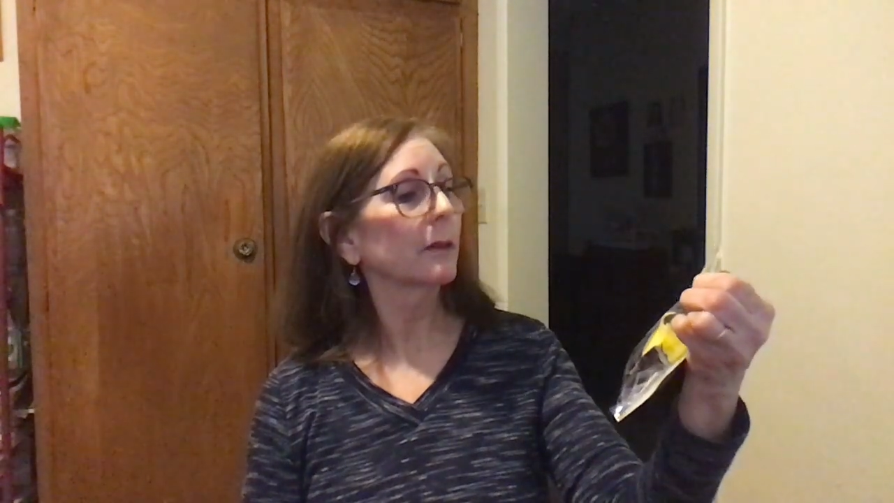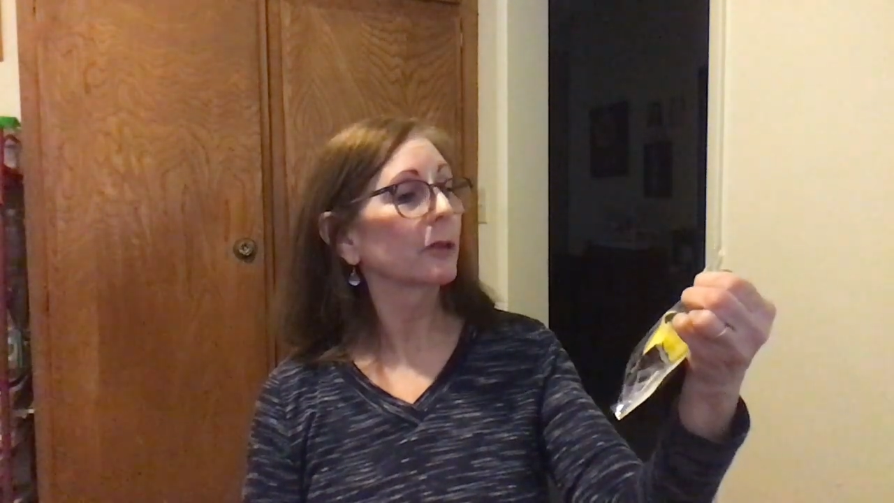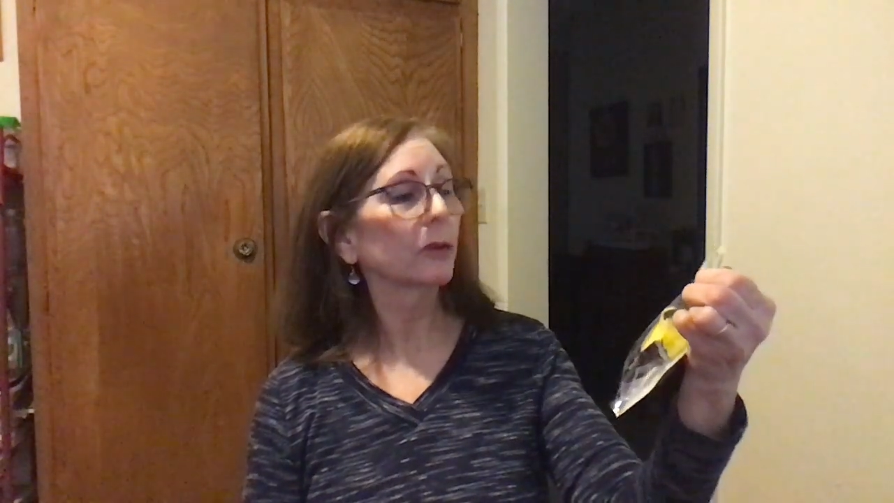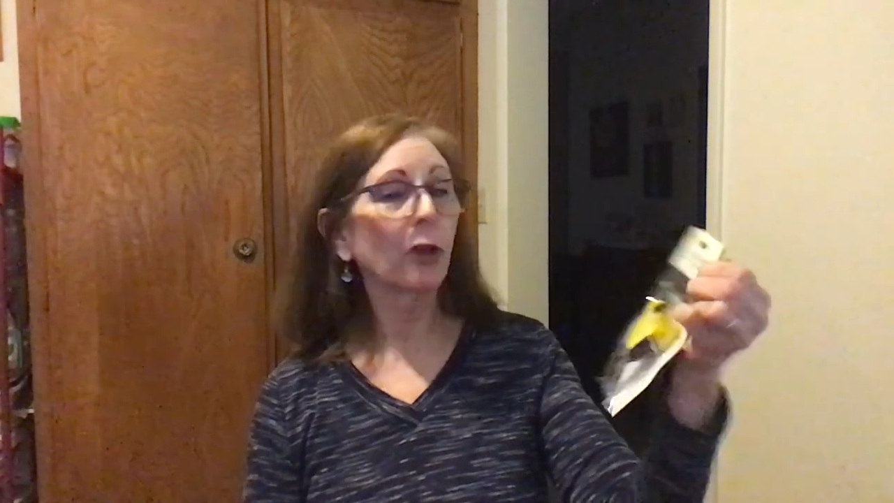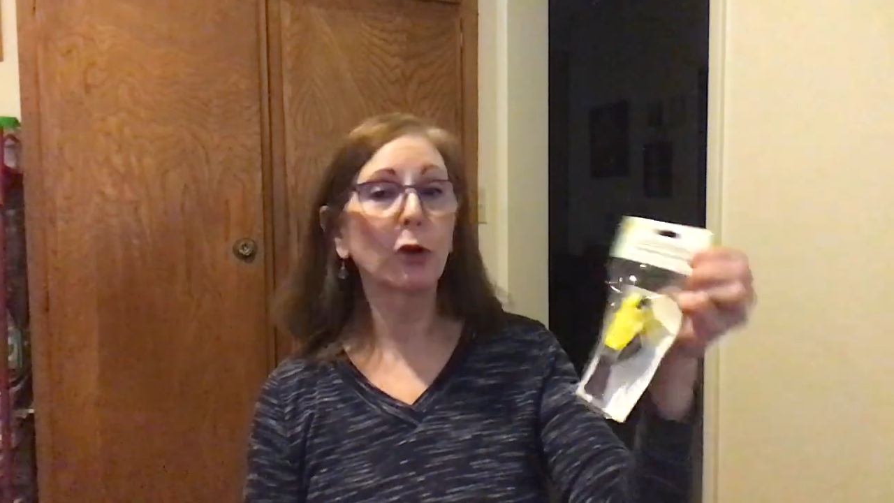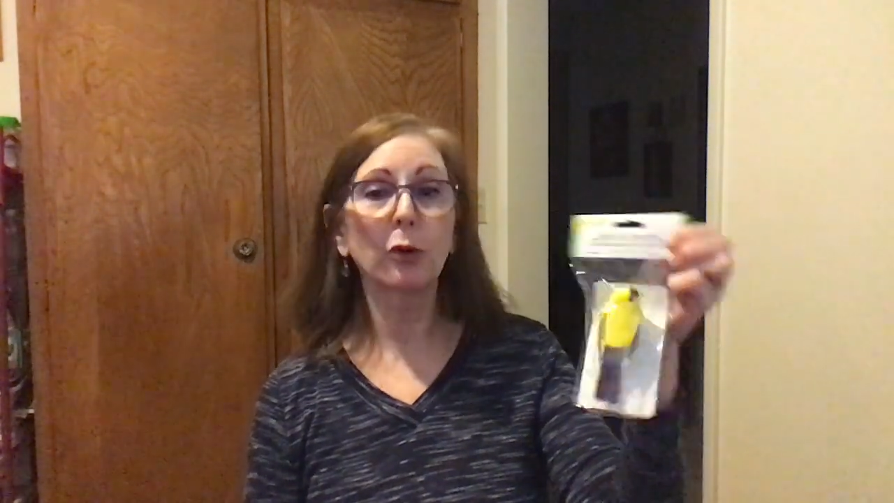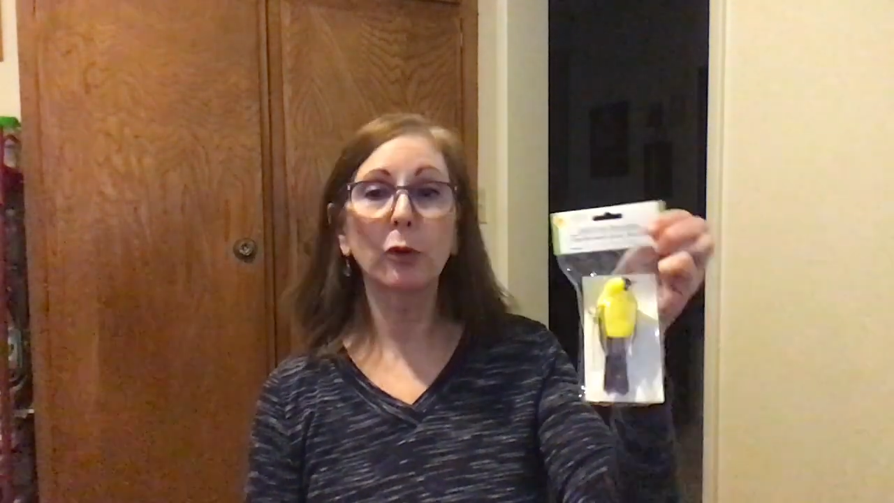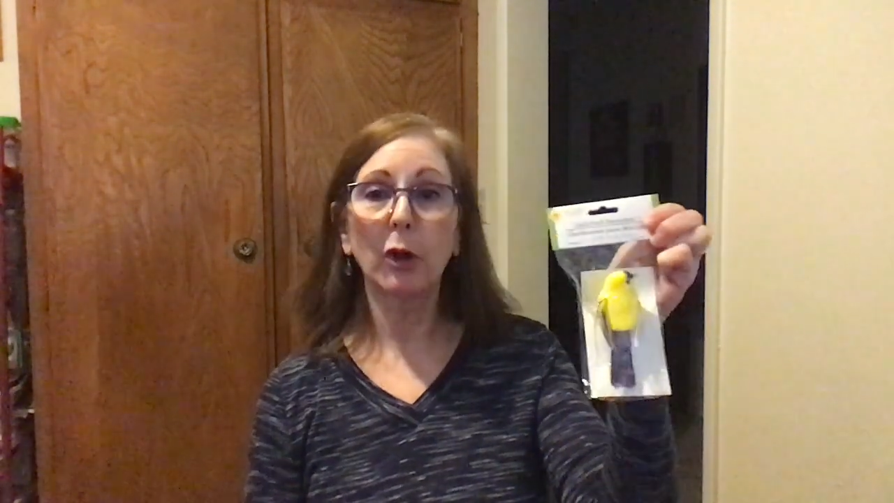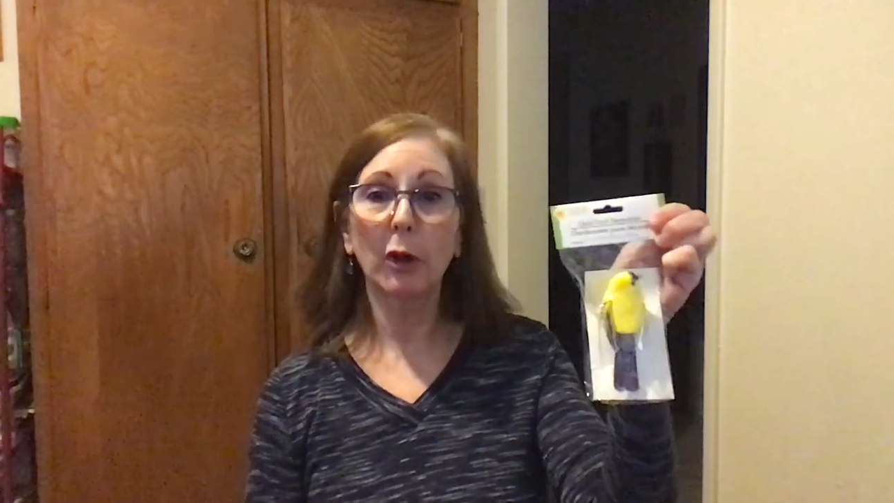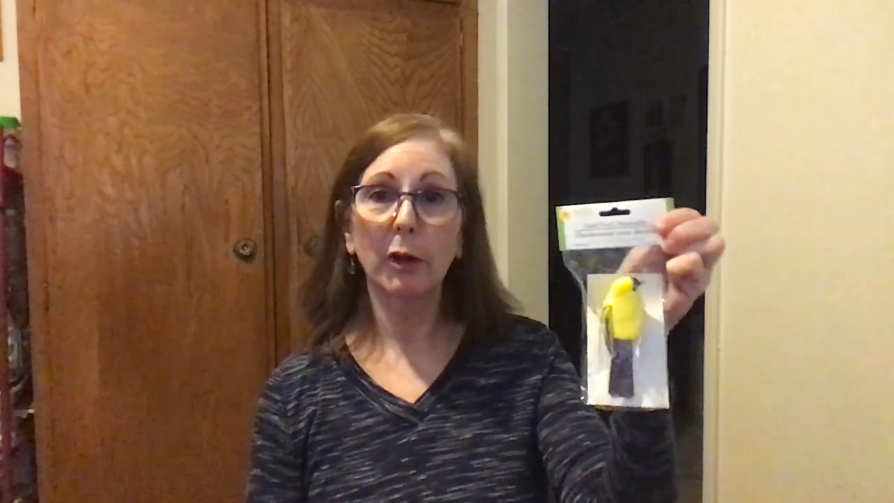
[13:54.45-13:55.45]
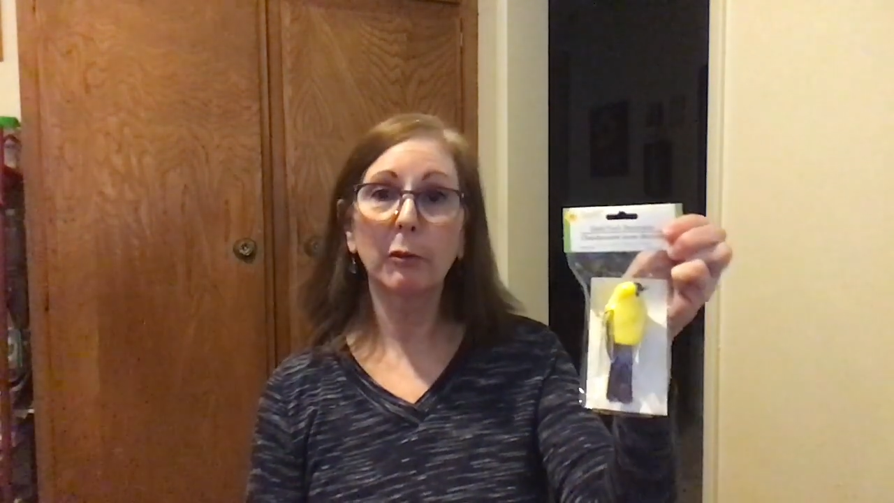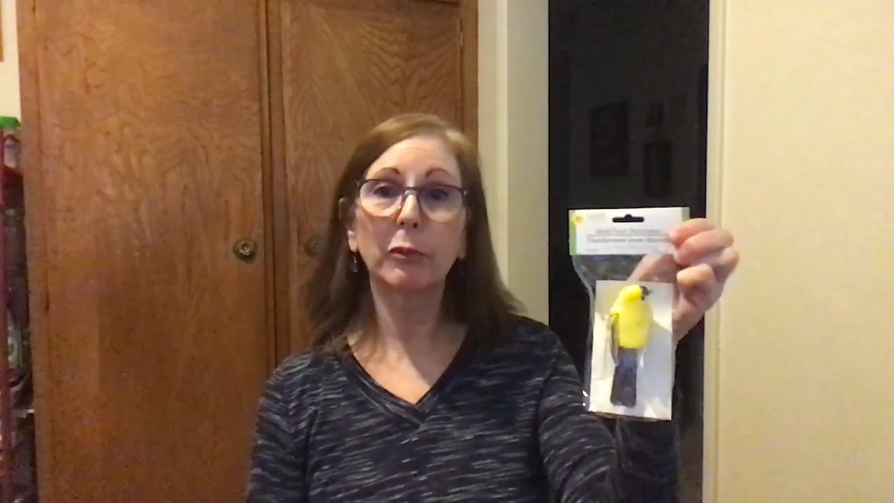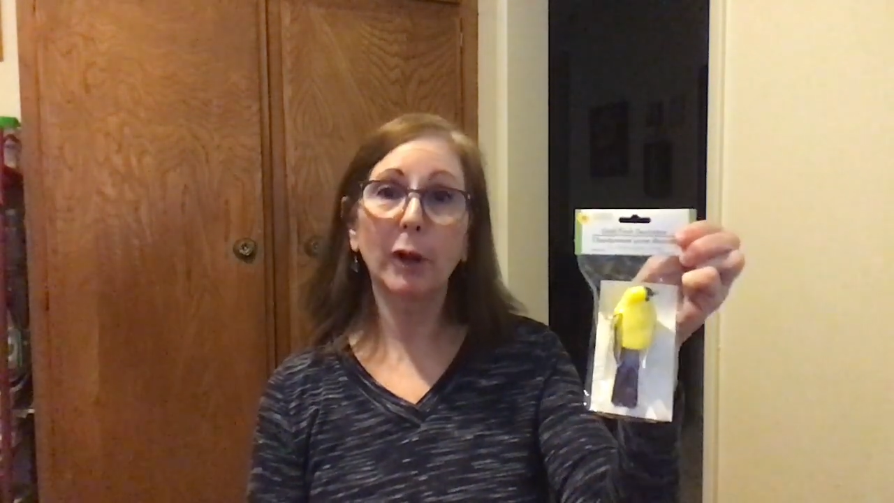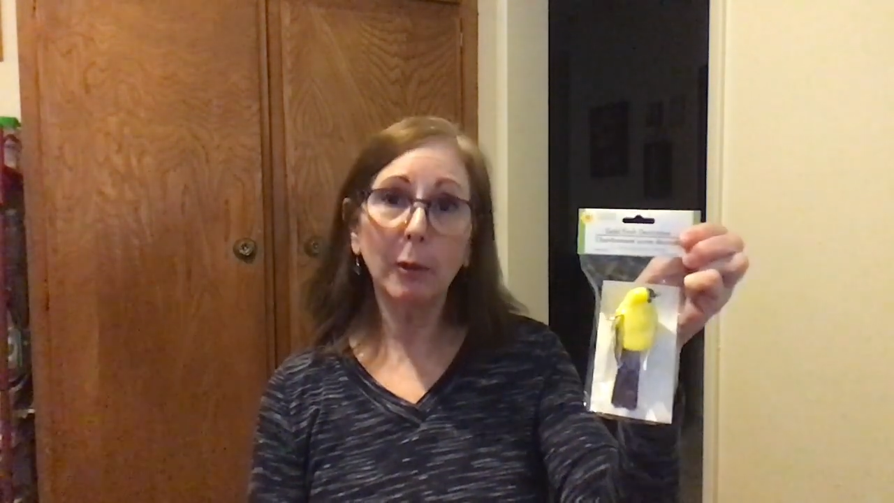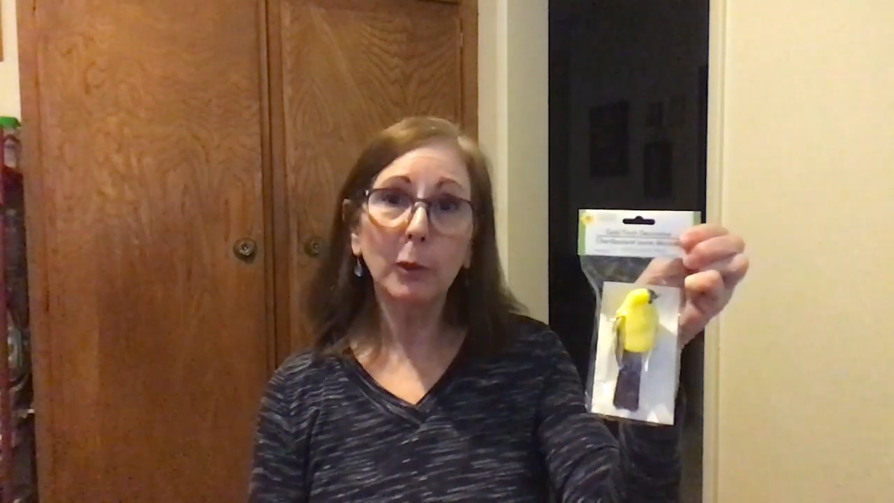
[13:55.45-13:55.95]
to go
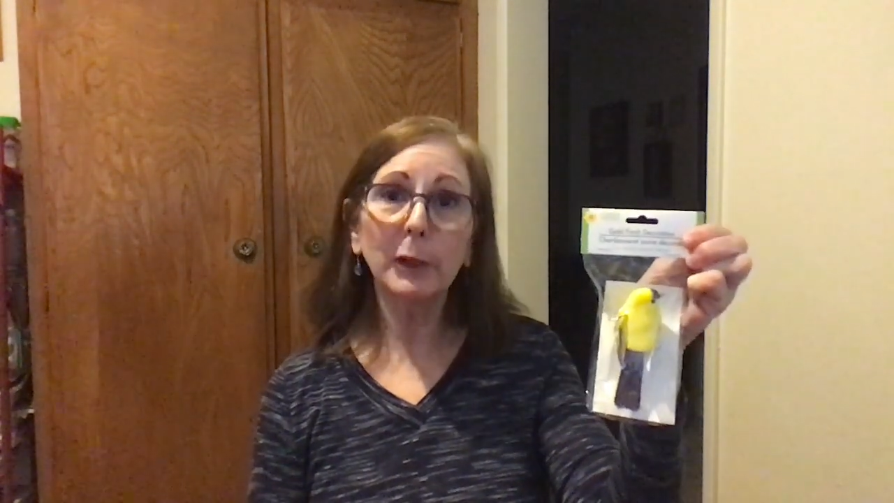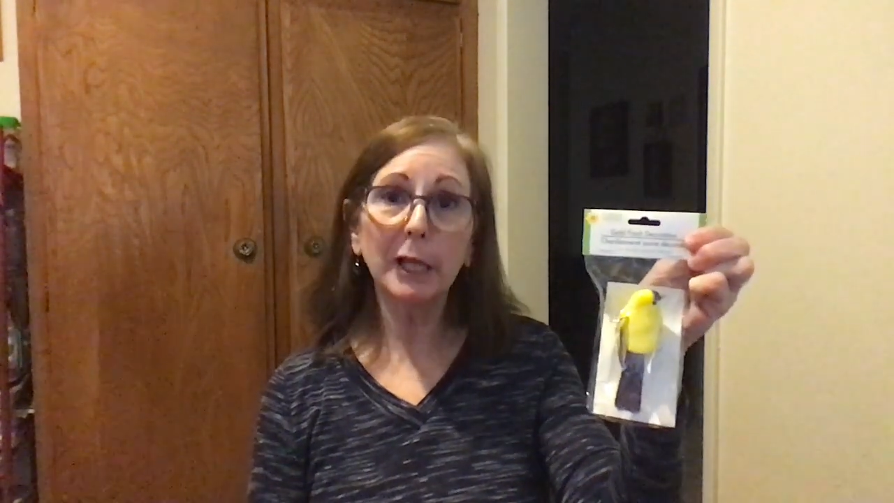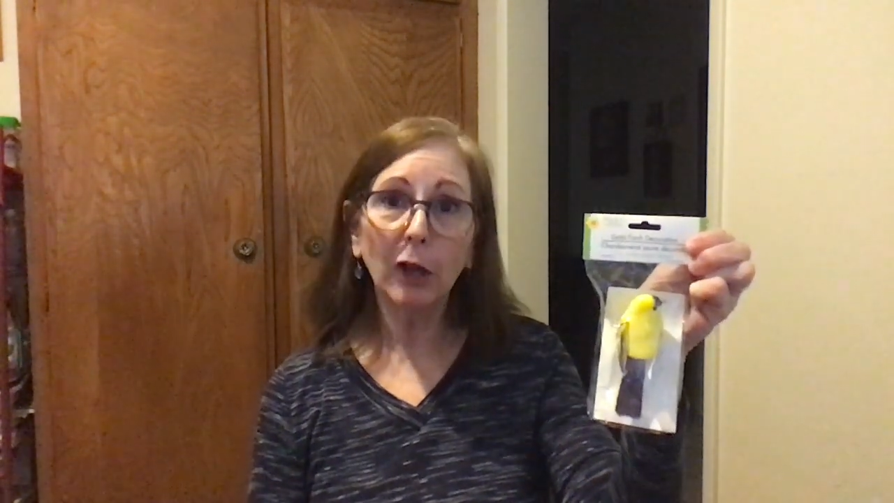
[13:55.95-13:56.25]
probably